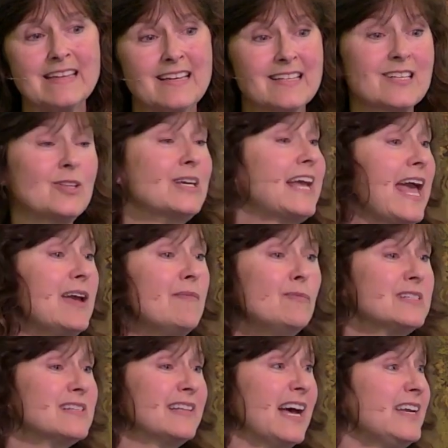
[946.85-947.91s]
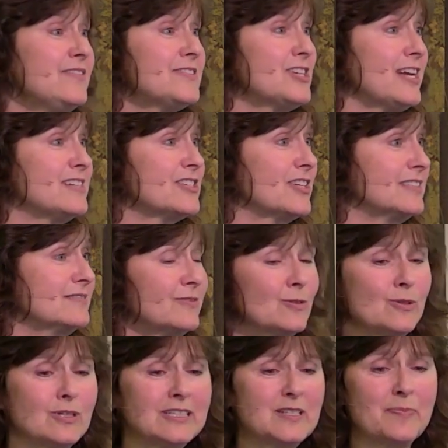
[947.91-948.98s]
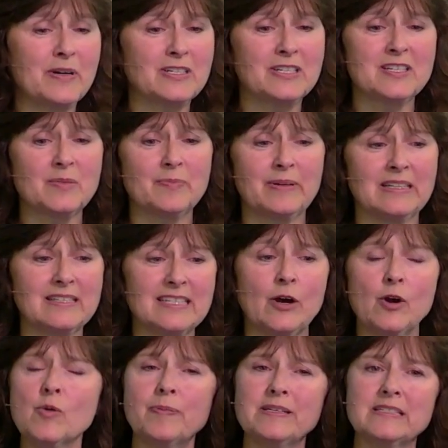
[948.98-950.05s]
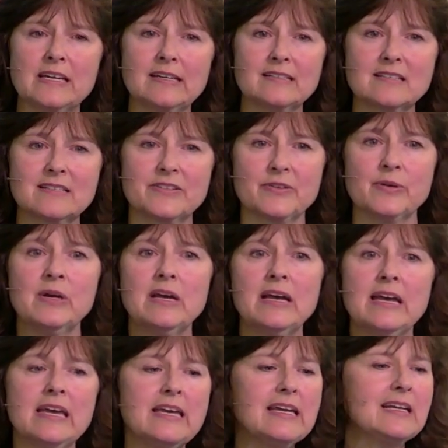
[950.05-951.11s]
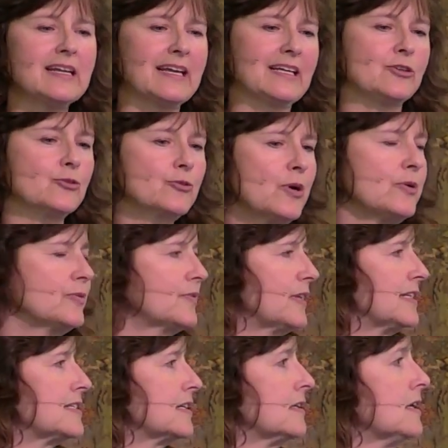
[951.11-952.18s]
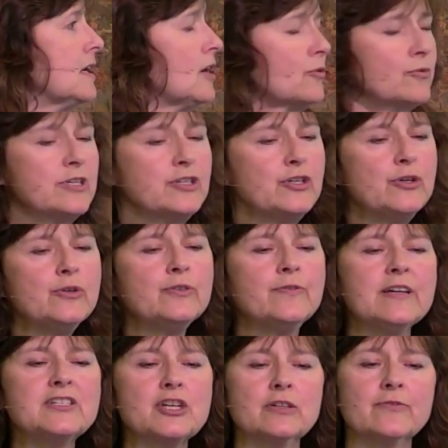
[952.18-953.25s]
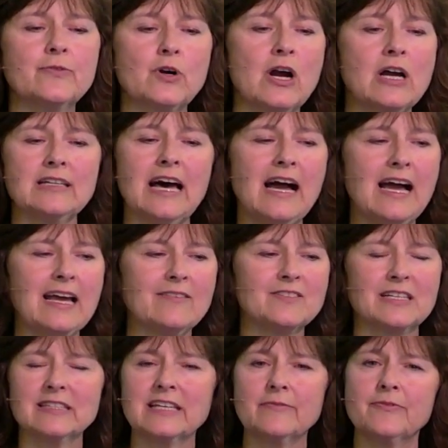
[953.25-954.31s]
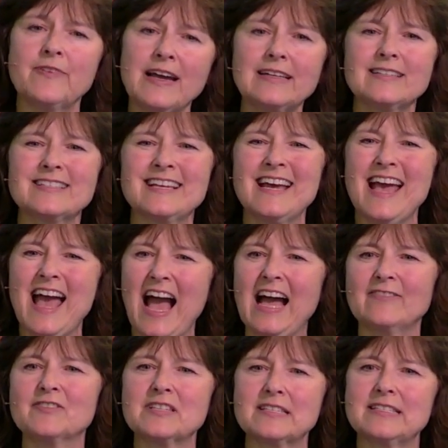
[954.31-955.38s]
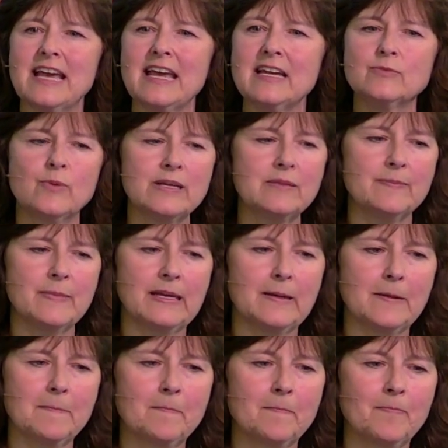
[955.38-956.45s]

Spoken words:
So the game was life-changing for all its participants. It opened us to healing, growth, and a renewed vision for our lives, and the effects have stayed with me.